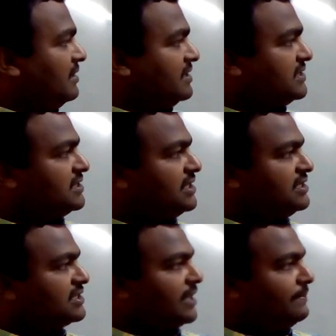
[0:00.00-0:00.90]

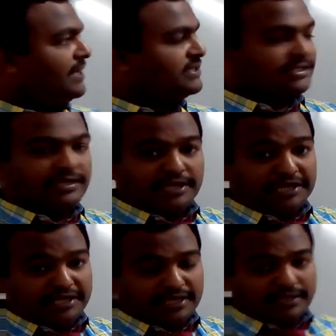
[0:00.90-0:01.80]
resistance, capacitor,
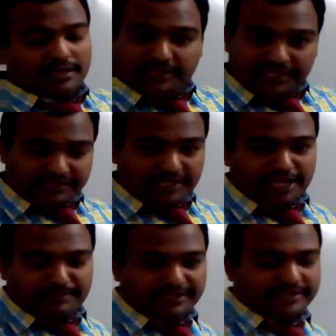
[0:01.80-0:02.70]
inductor. These three
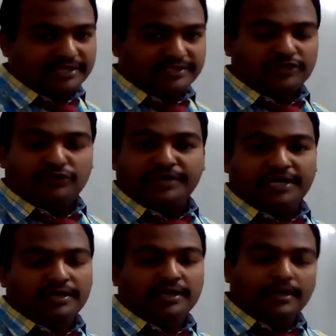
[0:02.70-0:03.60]
elements are said to
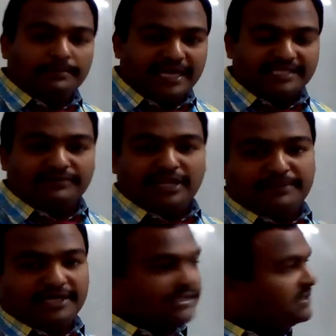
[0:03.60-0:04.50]
be passive
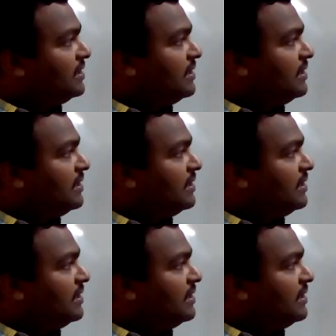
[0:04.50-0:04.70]
elements.